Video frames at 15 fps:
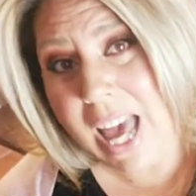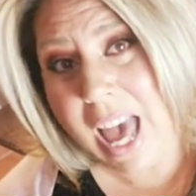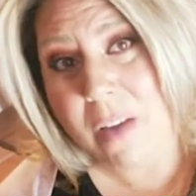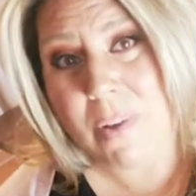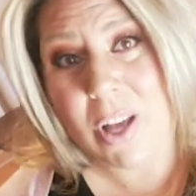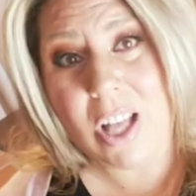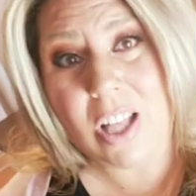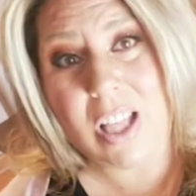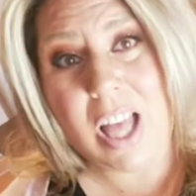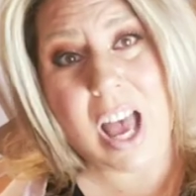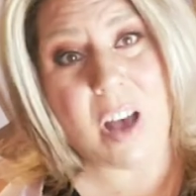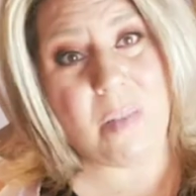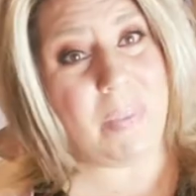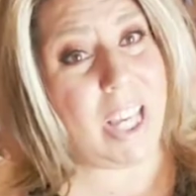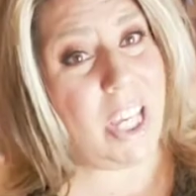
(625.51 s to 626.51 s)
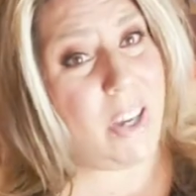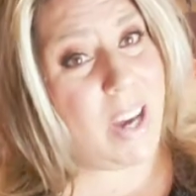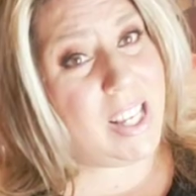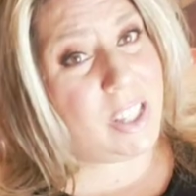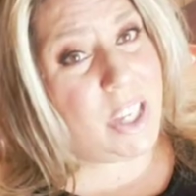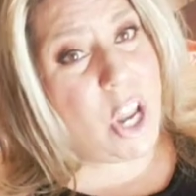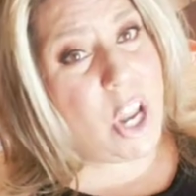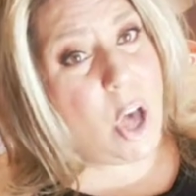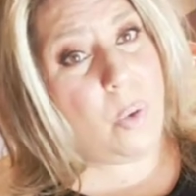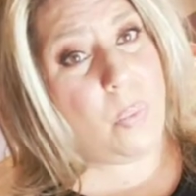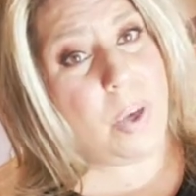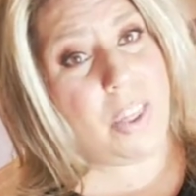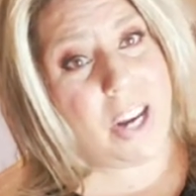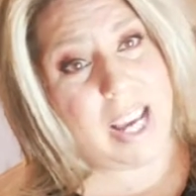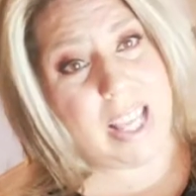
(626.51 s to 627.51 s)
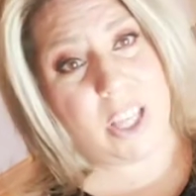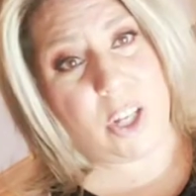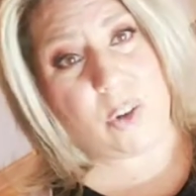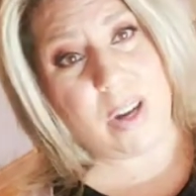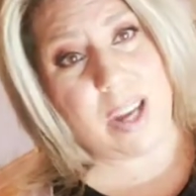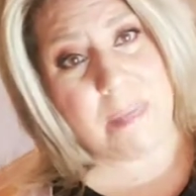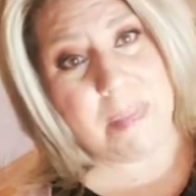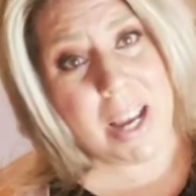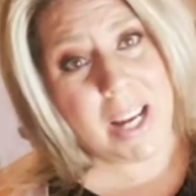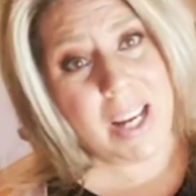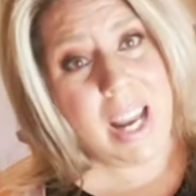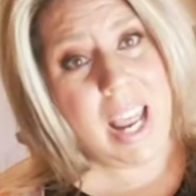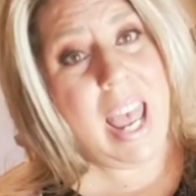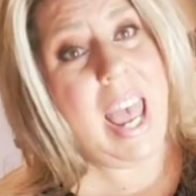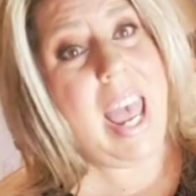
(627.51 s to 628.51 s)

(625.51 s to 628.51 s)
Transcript: I will um, let you guys know whether I get the cream in,